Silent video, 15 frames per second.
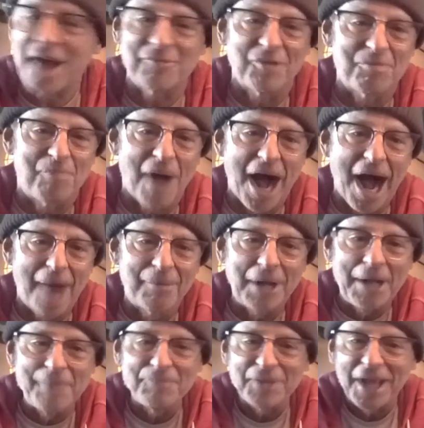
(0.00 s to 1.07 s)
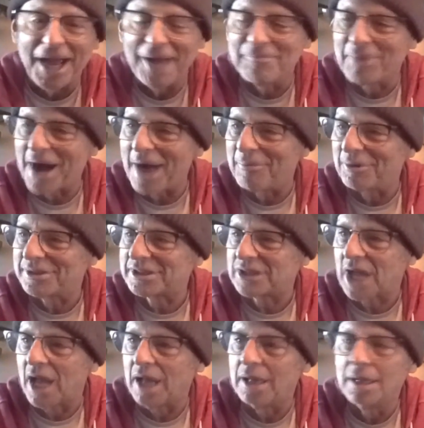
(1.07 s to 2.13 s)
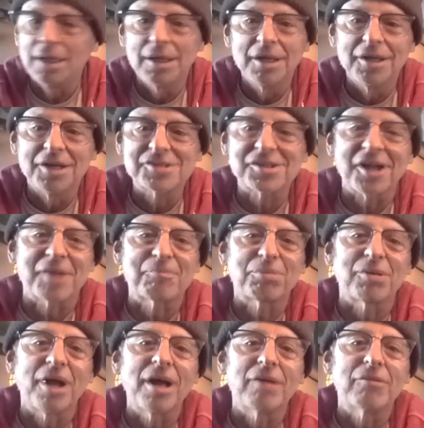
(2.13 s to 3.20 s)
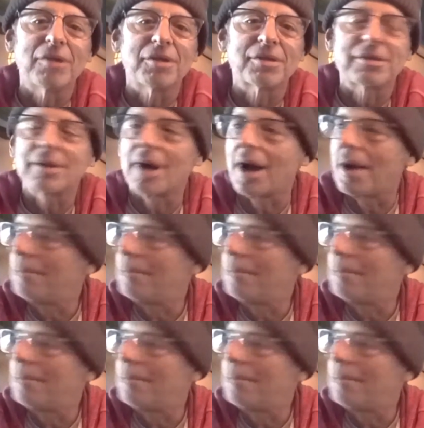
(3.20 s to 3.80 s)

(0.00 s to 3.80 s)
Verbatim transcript: was riding with Bob, and Bob would say, it's like playing with